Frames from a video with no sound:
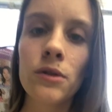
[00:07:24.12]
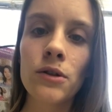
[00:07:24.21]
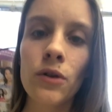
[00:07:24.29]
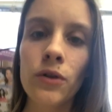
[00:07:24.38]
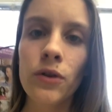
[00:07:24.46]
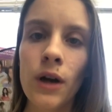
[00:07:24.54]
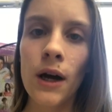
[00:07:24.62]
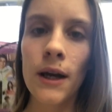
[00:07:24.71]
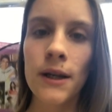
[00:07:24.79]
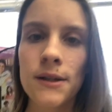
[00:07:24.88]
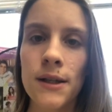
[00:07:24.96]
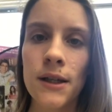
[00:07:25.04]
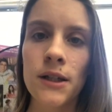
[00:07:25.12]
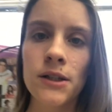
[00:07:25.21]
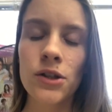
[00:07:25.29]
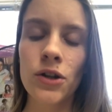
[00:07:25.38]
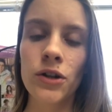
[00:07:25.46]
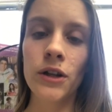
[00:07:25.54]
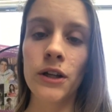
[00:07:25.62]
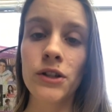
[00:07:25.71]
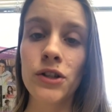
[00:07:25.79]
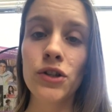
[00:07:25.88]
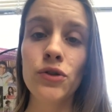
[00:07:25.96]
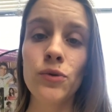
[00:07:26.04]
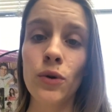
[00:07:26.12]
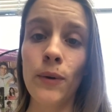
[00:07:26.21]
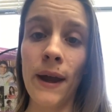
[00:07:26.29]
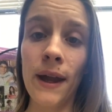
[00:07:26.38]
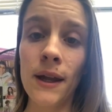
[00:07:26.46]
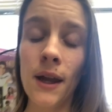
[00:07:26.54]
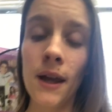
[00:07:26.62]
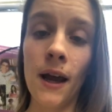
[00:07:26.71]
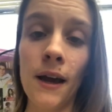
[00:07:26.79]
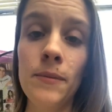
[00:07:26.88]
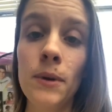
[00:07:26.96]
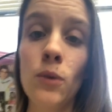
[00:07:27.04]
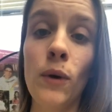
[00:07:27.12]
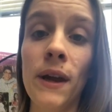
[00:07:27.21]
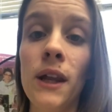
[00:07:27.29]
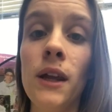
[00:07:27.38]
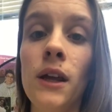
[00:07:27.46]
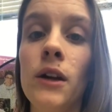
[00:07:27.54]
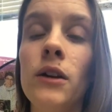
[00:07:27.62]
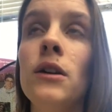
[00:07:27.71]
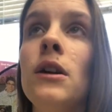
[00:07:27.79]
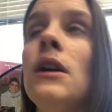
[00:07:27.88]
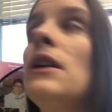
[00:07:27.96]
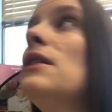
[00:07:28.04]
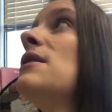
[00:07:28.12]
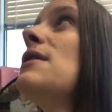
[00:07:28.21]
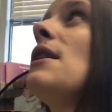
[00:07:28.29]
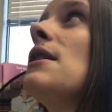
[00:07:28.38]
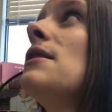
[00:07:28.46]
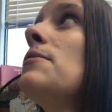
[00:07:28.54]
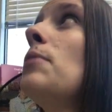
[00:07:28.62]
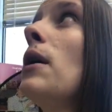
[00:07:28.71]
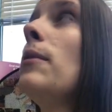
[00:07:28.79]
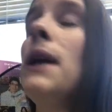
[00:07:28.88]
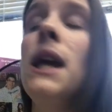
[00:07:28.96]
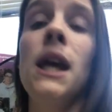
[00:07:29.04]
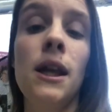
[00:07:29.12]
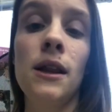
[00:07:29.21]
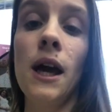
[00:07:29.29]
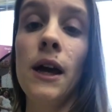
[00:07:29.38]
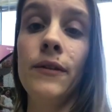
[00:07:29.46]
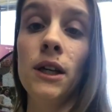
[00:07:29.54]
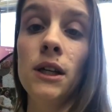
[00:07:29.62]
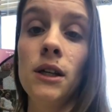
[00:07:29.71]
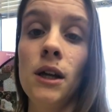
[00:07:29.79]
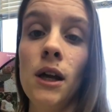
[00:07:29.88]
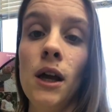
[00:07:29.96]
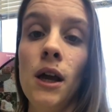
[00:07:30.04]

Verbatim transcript: so you guys, it is currently 2.08 and I've been waiting here since probably 11